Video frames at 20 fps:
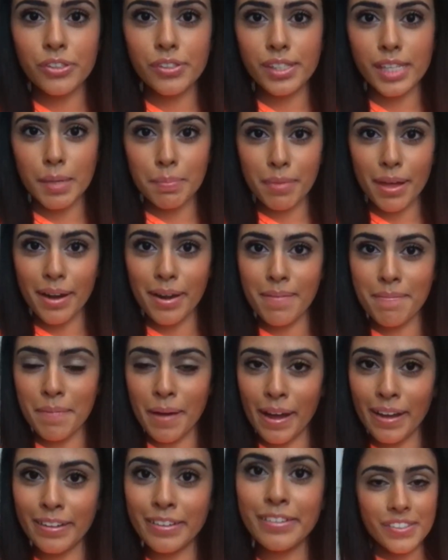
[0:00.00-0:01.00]
Just keep that in
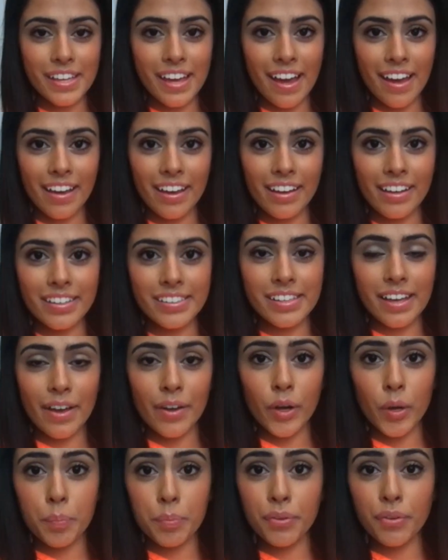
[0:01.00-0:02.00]
mind. Yeah, and I
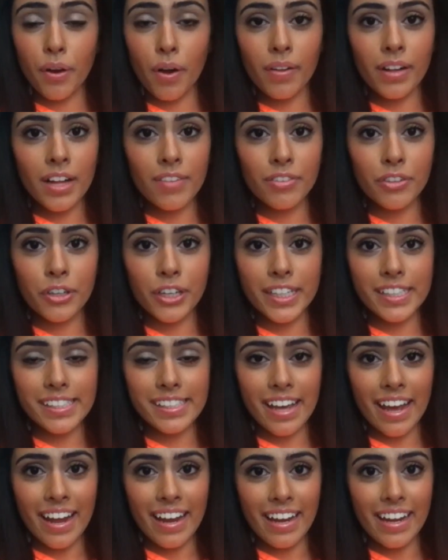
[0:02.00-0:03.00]
hope you all have a great
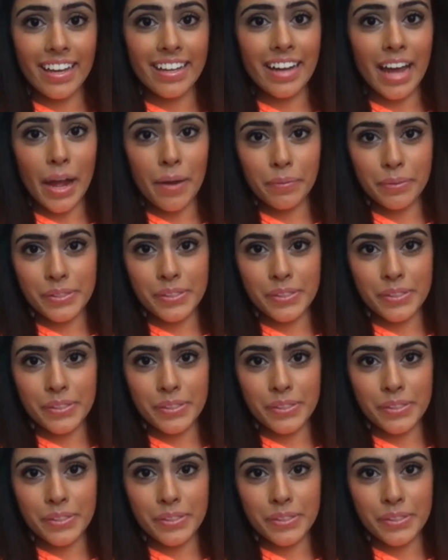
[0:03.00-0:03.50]
day, and I